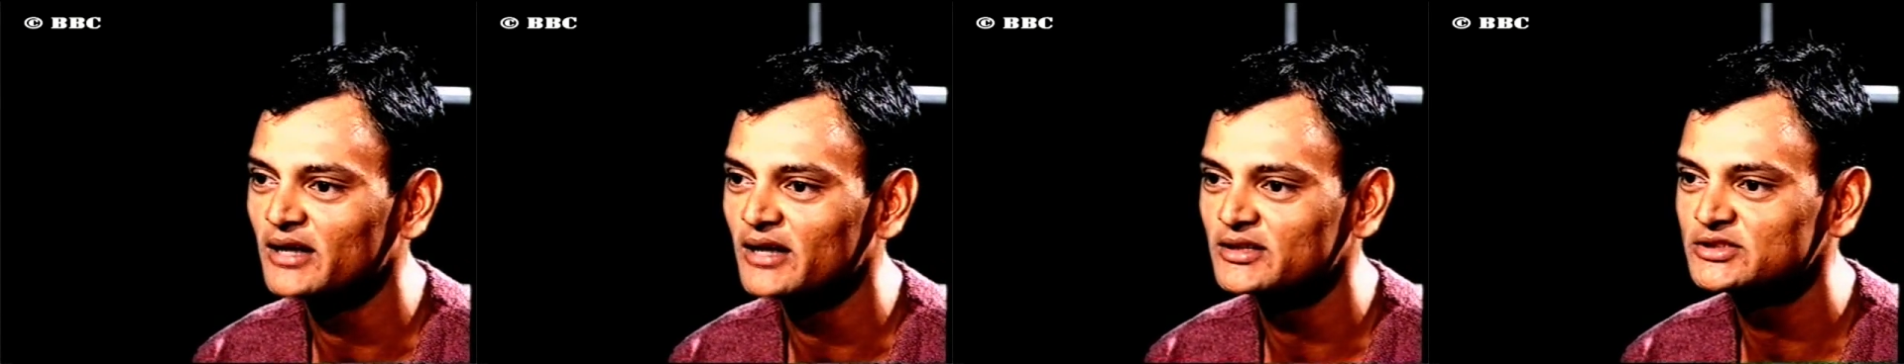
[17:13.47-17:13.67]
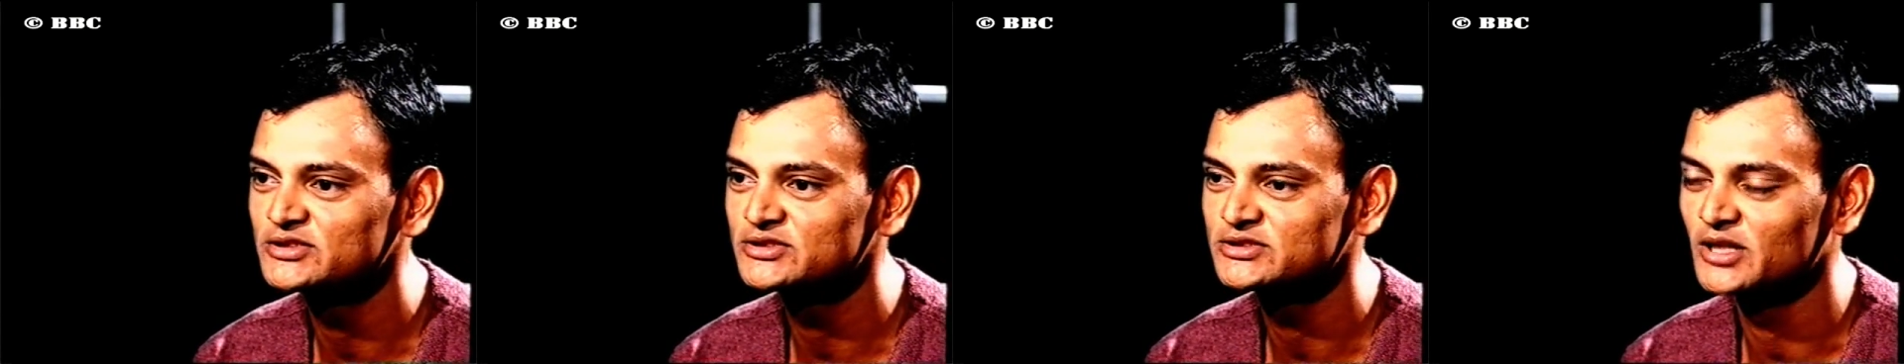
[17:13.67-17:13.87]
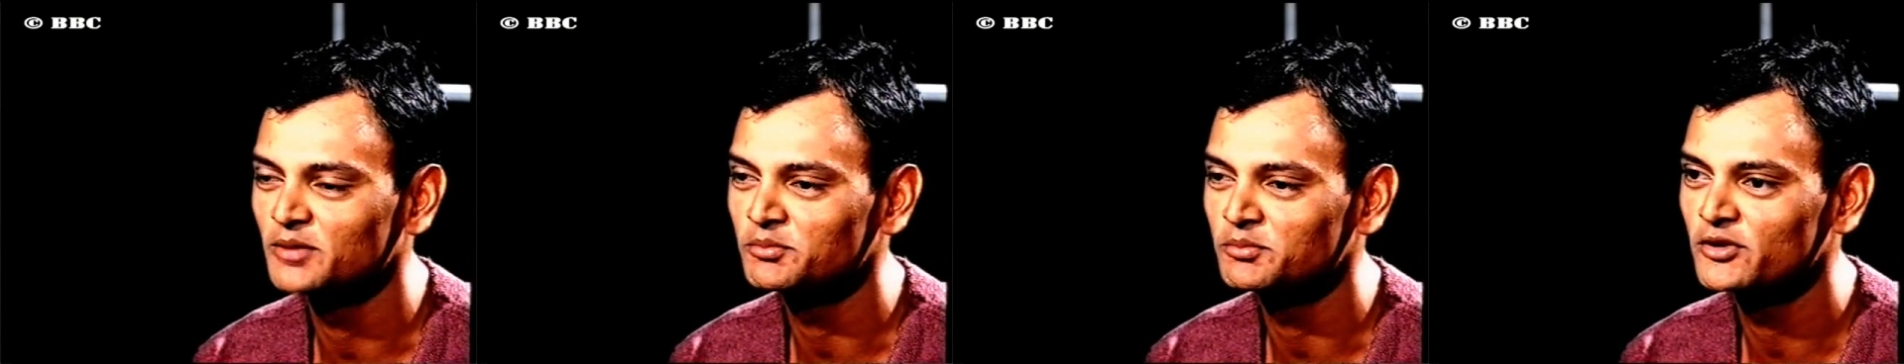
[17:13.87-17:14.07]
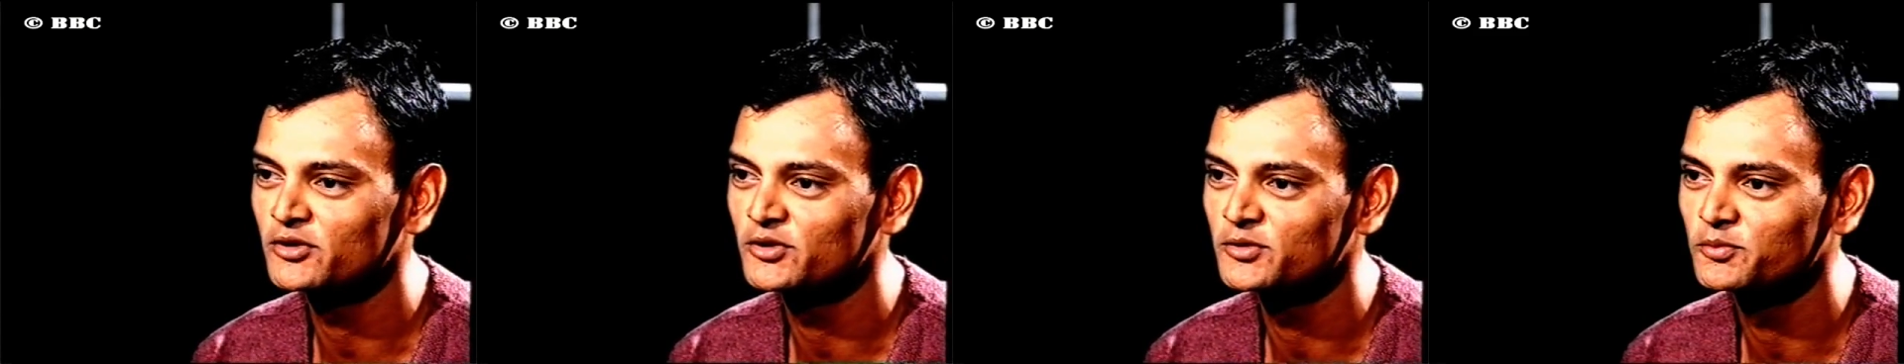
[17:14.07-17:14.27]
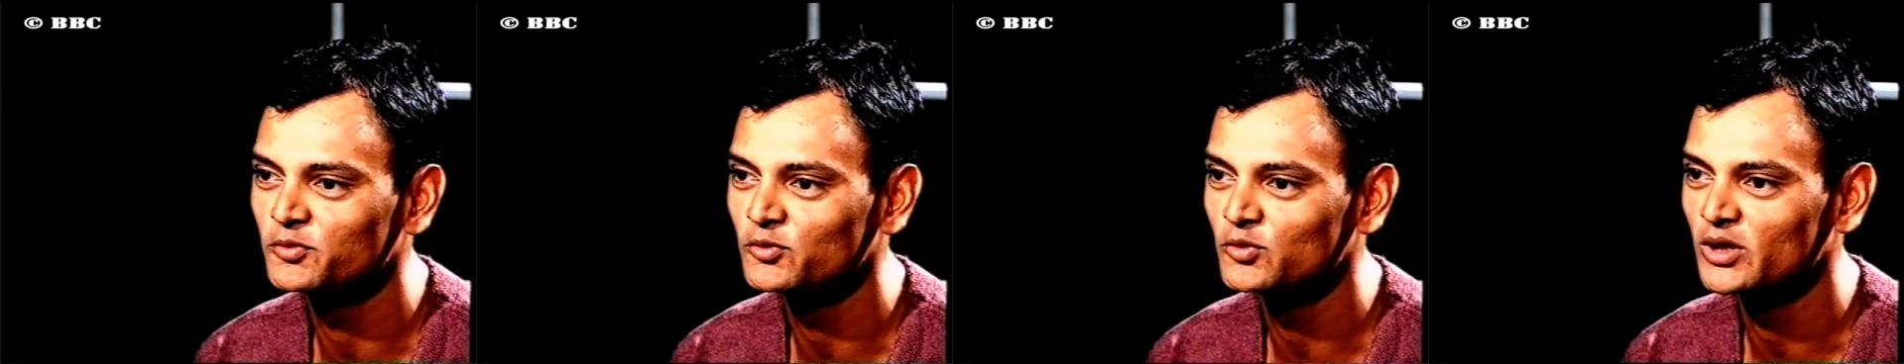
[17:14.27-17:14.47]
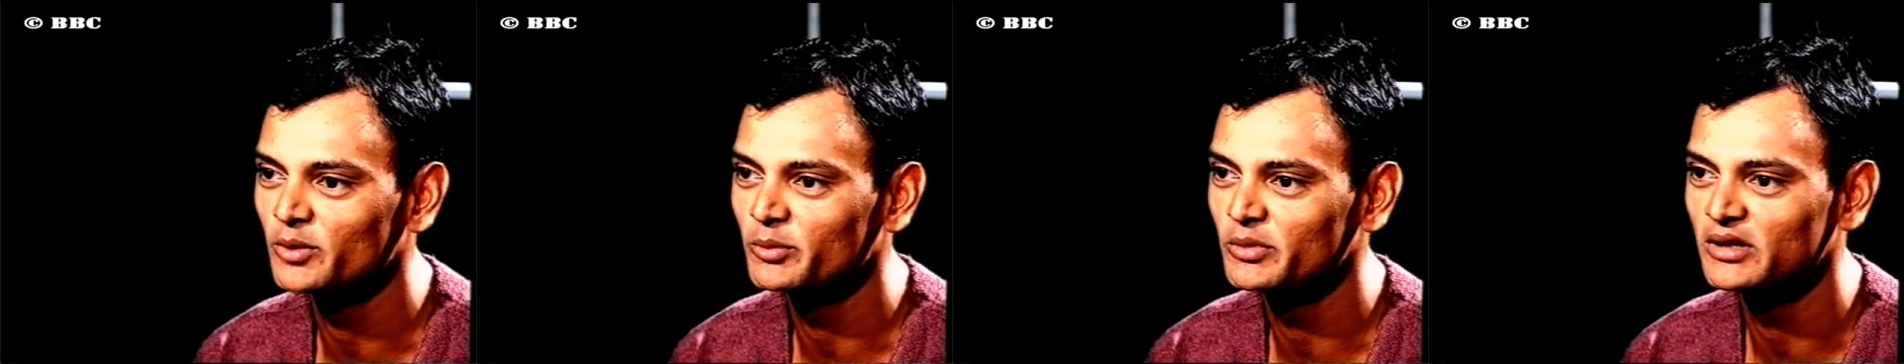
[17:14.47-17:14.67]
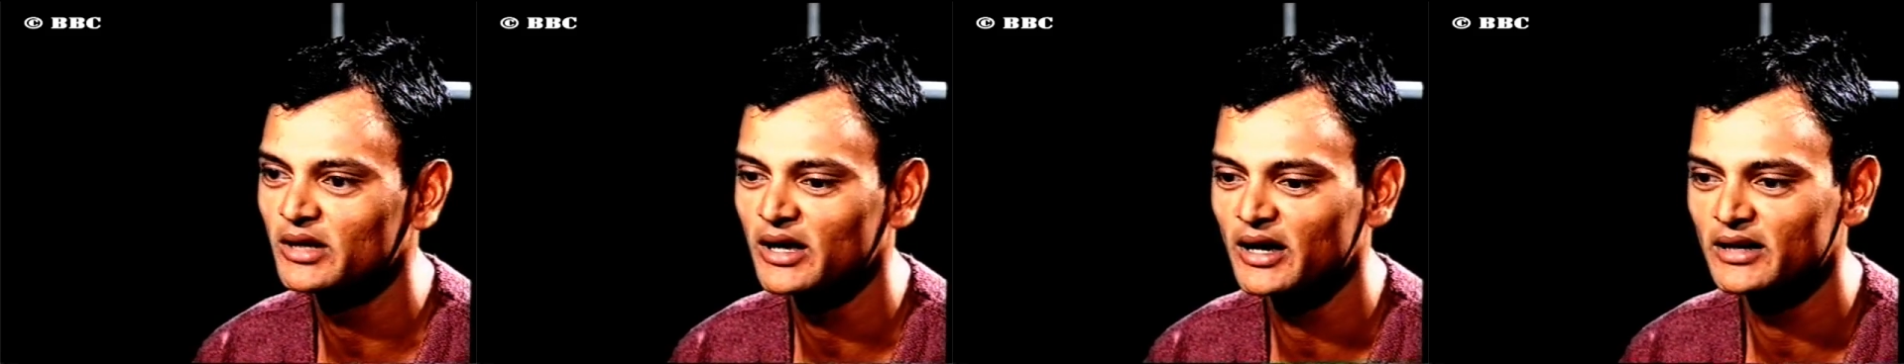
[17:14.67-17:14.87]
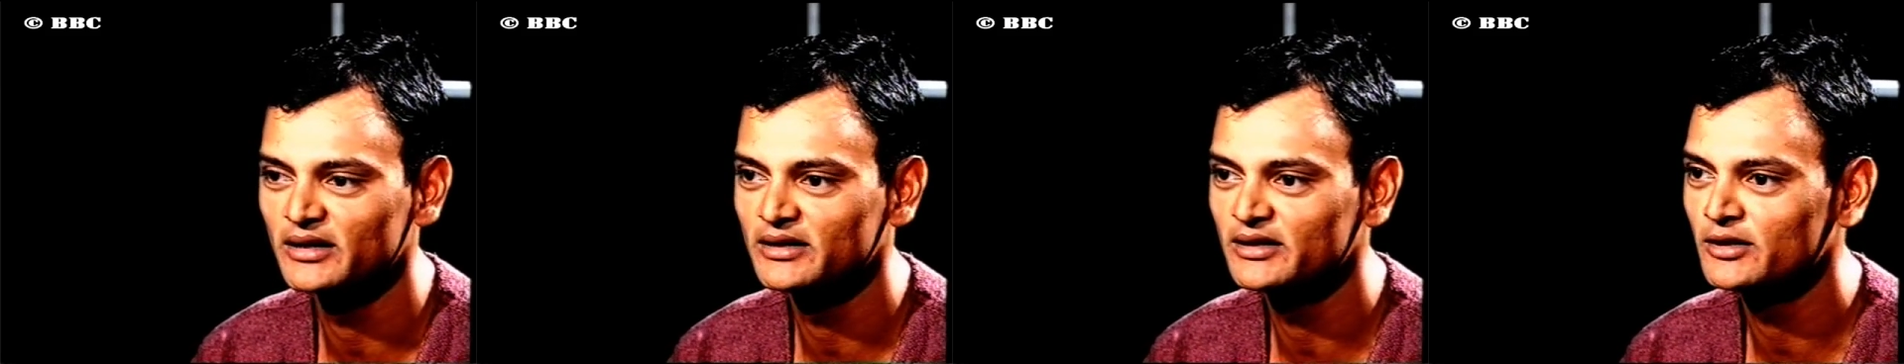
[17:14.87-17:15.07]
I just jumped into the pool. I mean,
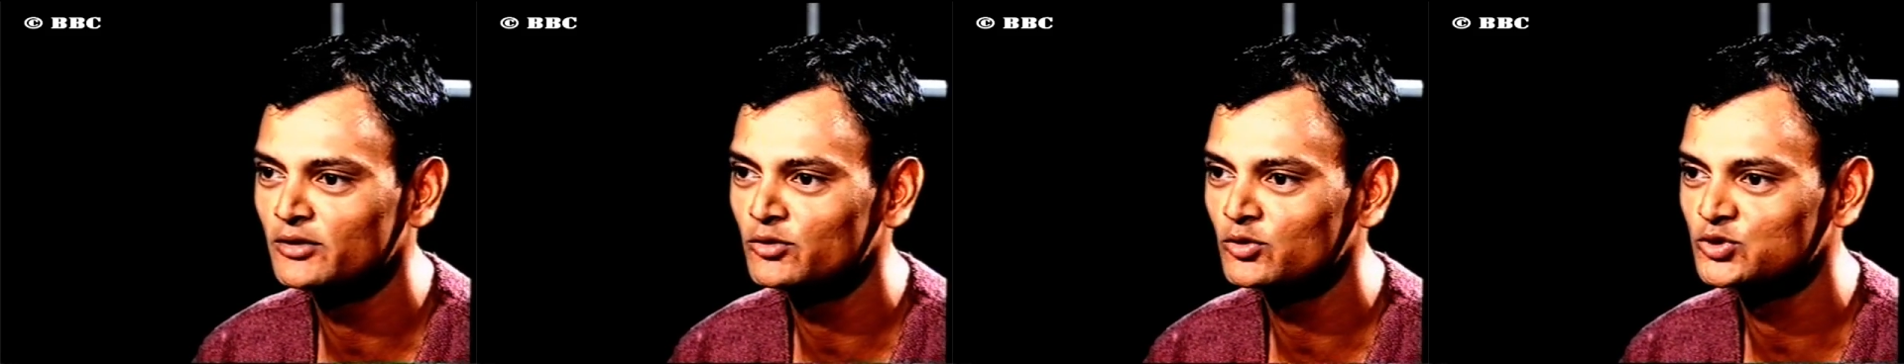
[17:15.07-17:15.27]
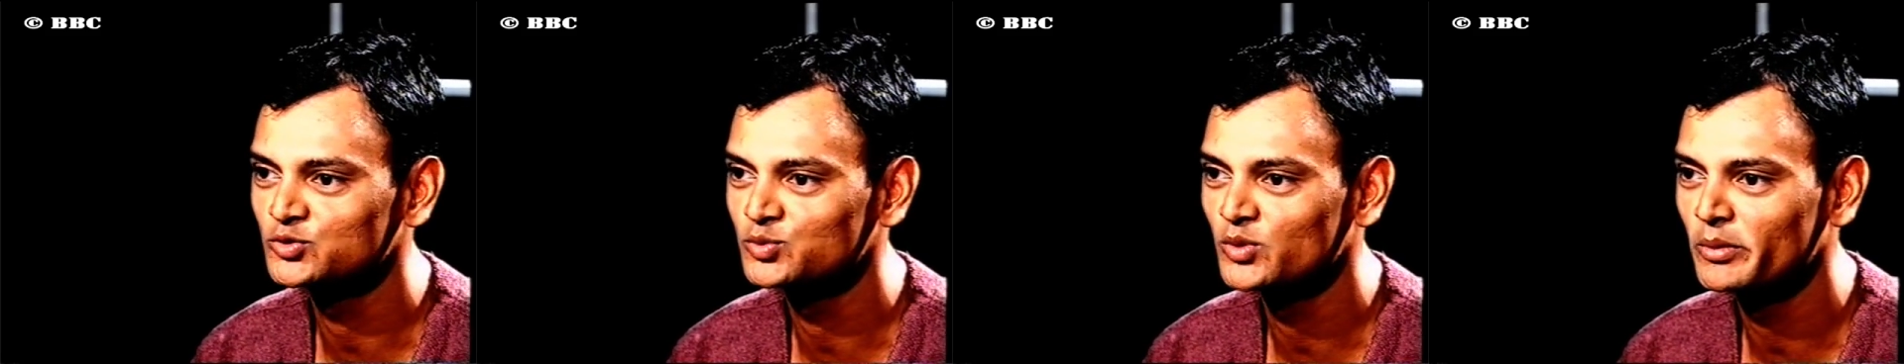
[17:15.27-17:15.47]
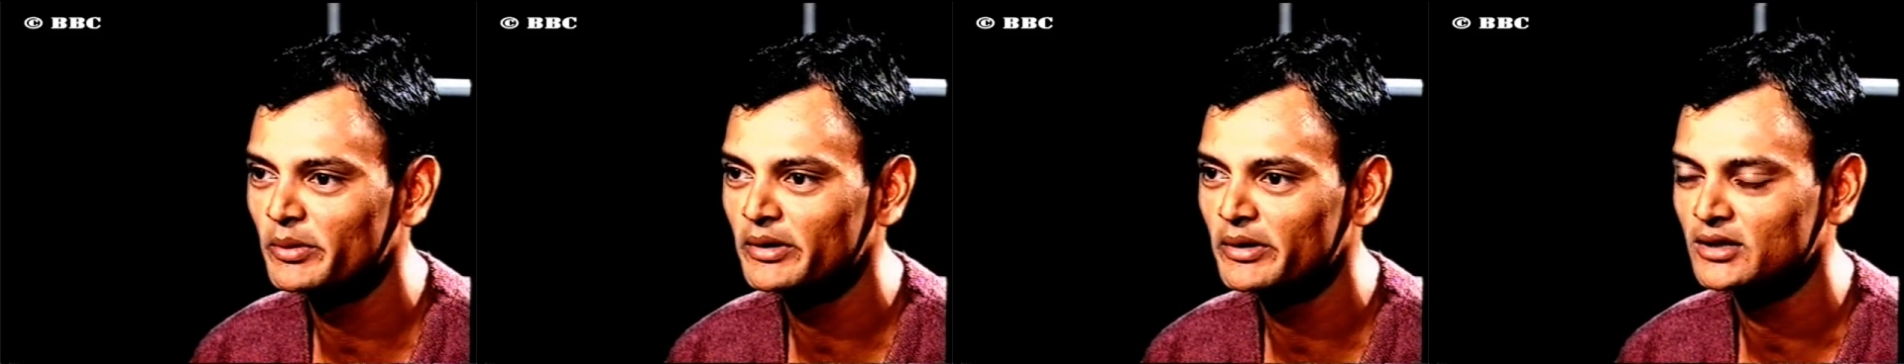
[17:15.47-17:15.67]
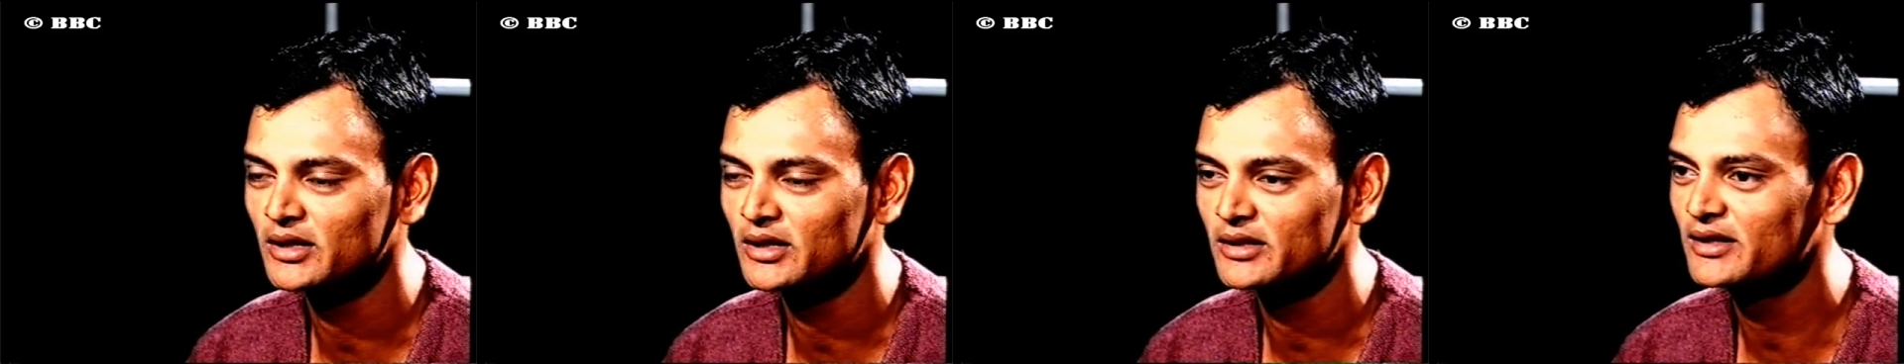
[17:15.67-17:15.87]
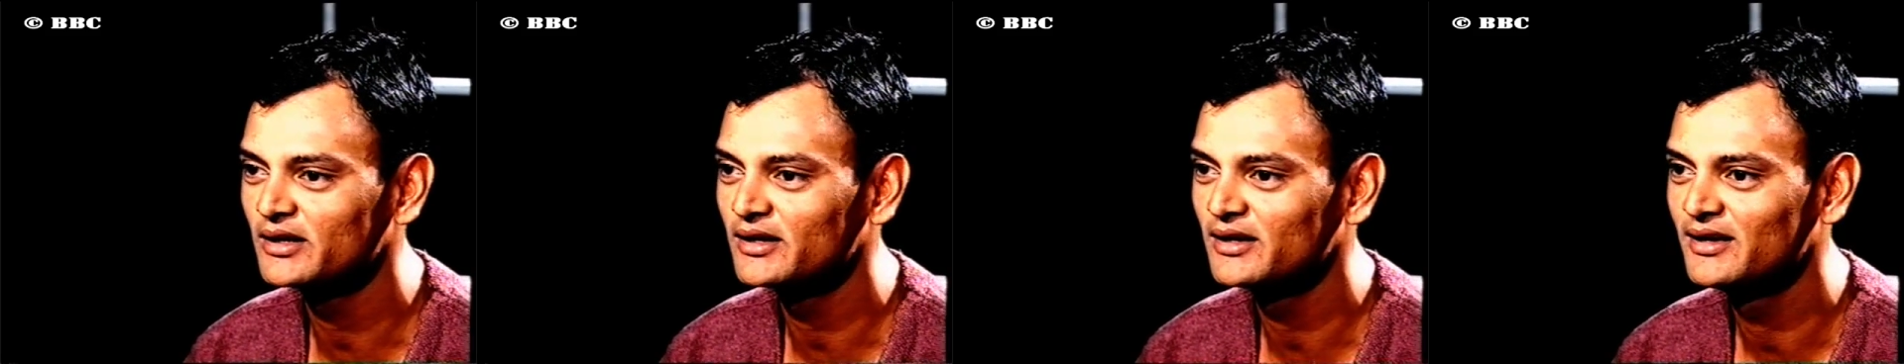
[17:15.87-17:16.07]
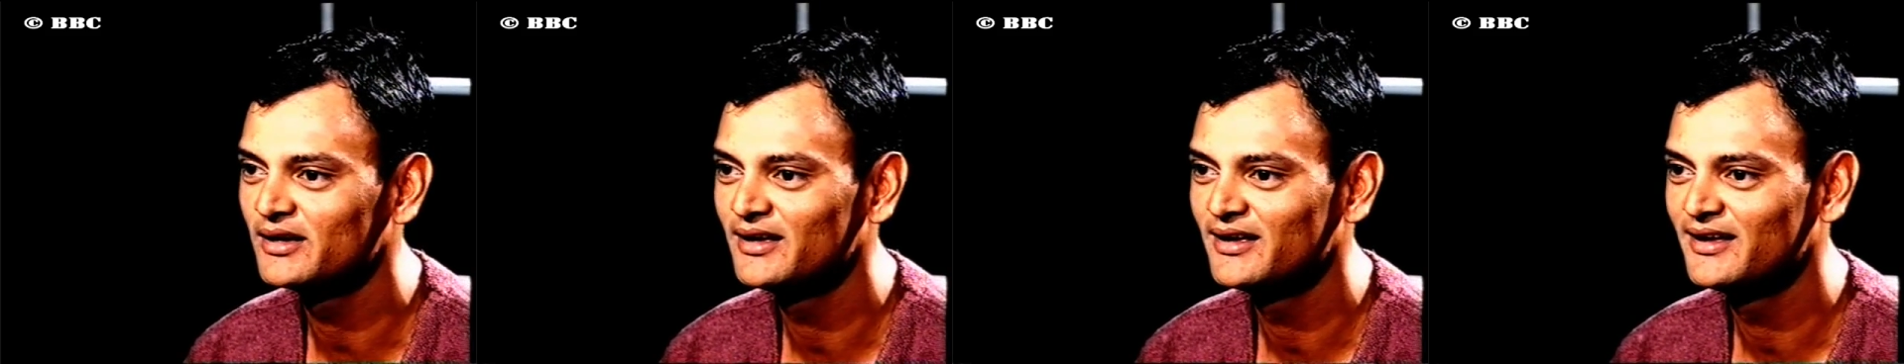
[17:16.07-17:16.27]
I didn't know swimming, nothing,